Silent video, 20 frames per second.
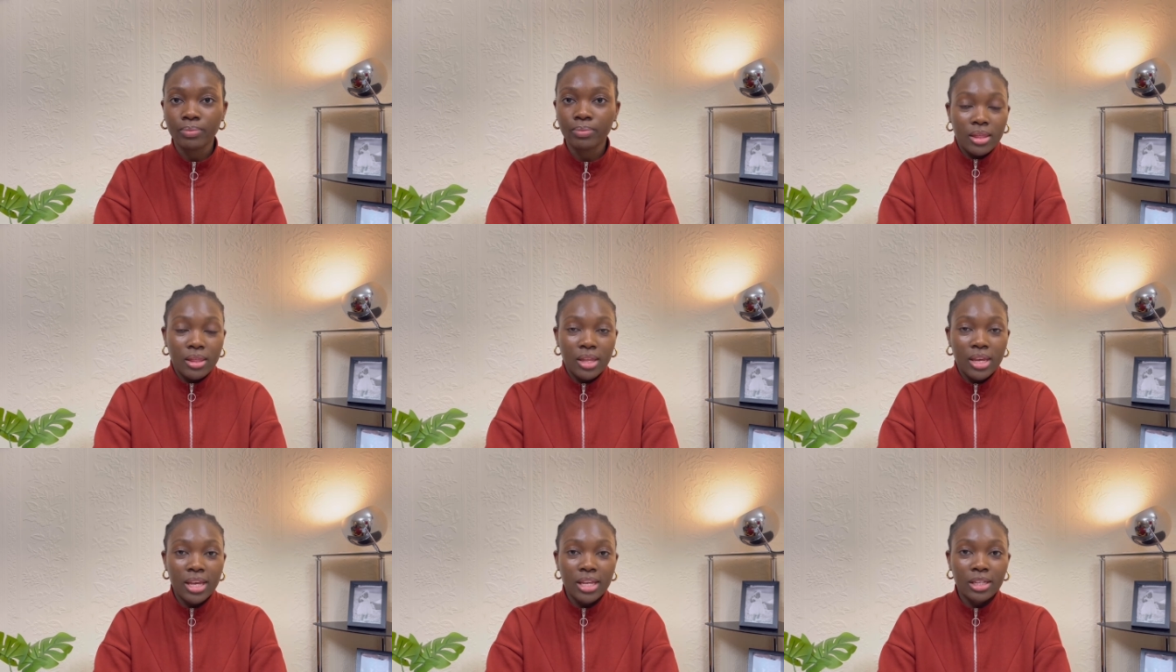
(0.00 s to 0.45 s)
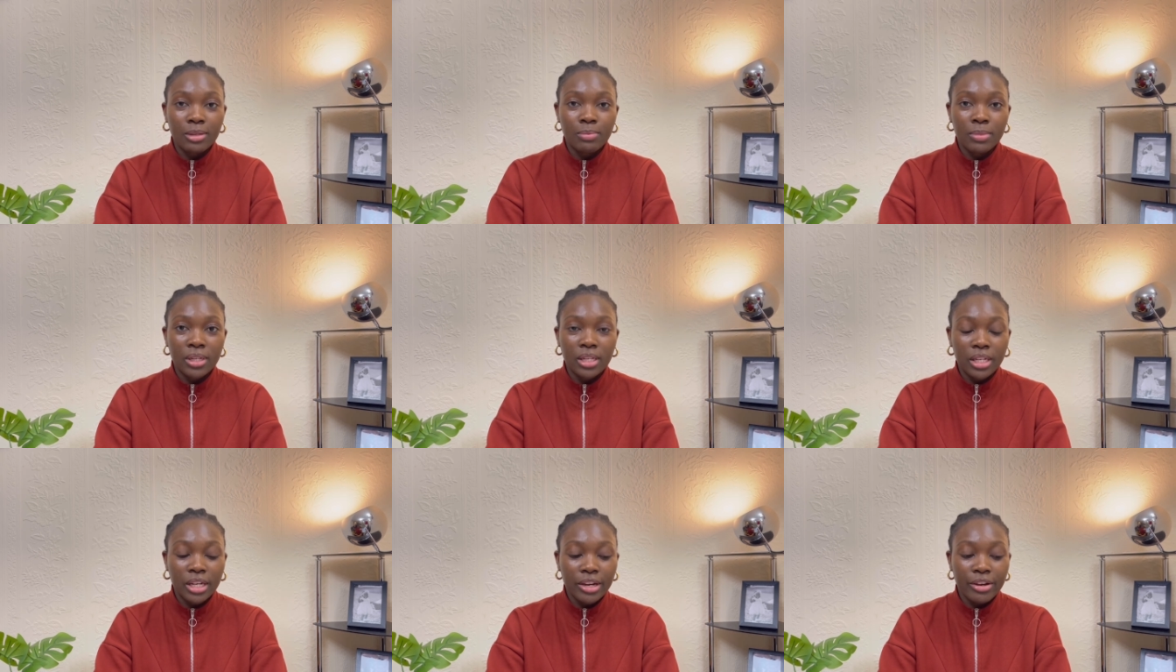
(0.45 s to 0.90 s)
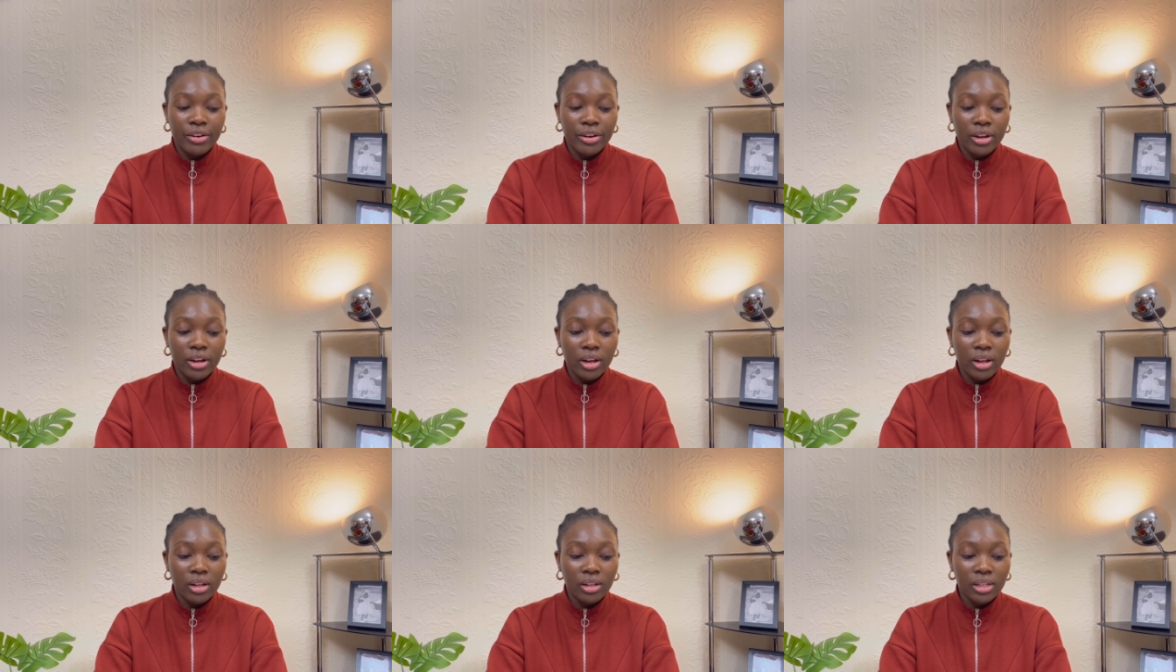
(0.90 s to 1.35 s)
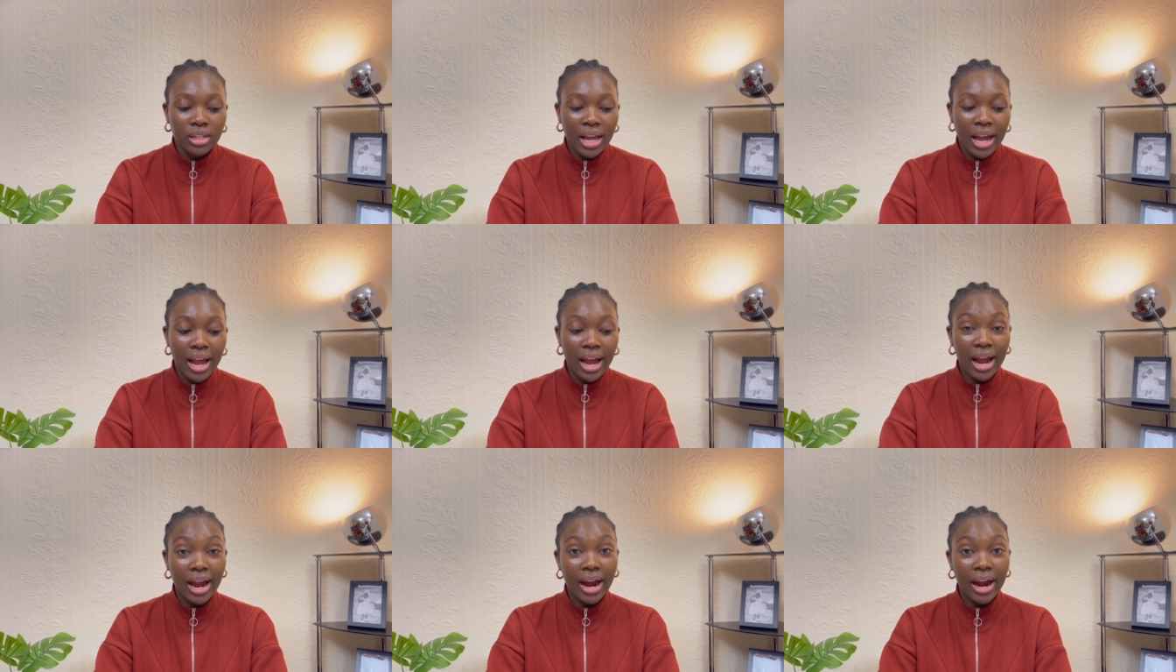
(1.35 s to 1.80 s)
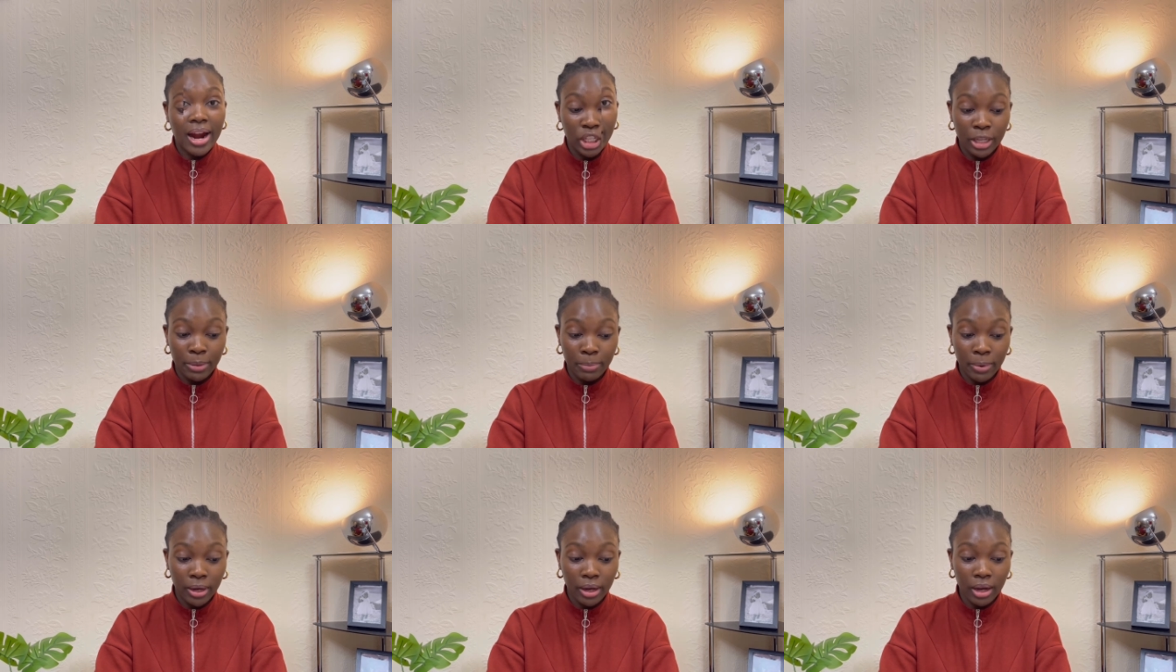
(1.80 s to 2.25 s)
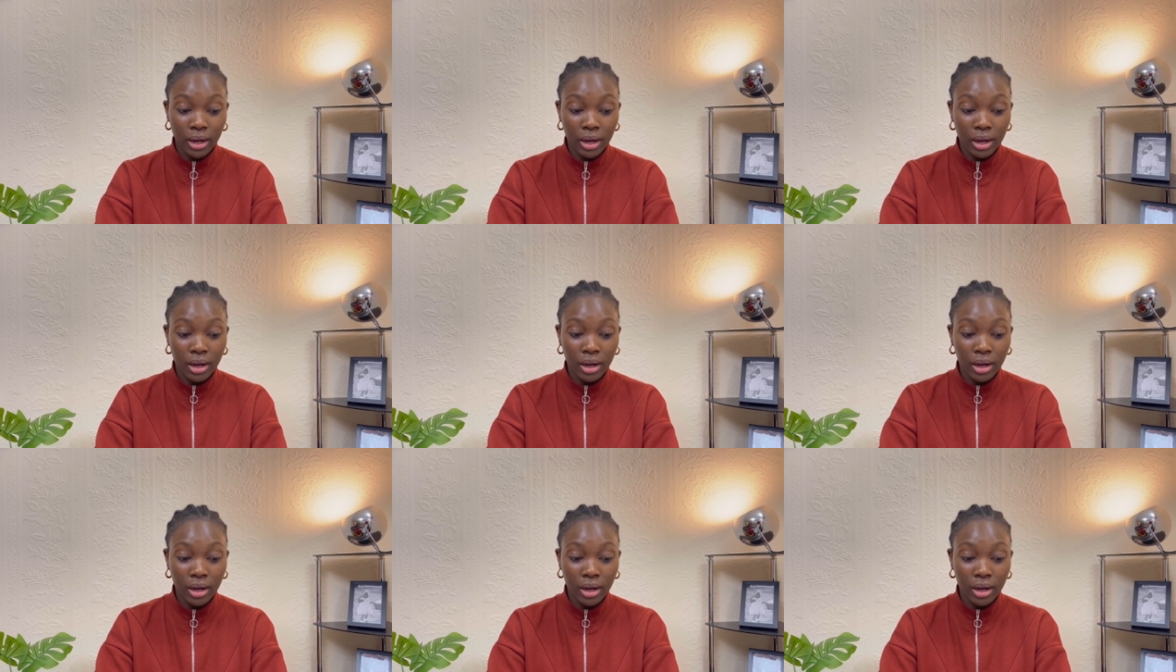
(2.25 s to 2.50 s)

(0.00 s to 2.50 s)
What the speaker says: These materials are cheaper,